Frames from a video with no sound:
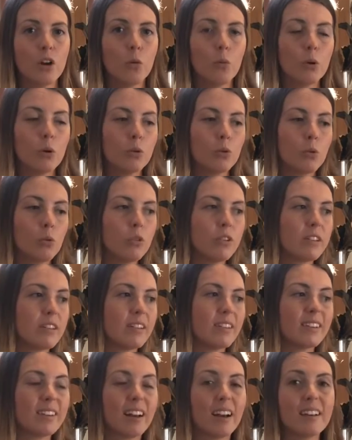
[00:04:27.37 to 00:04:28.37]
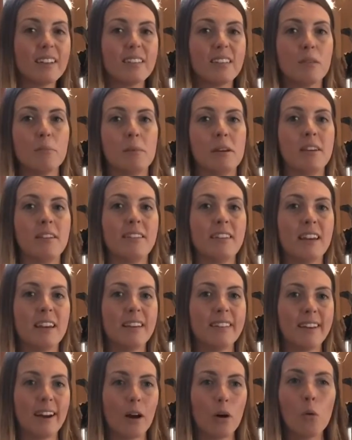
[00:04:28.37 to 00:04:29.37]
We will discuss them in
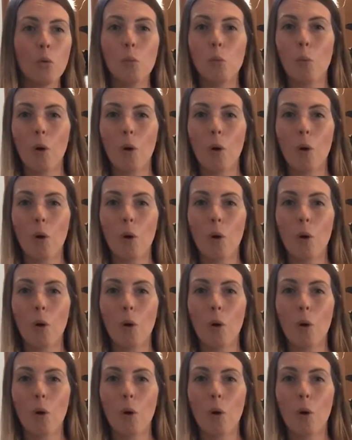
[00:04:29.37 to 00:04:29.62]
detail,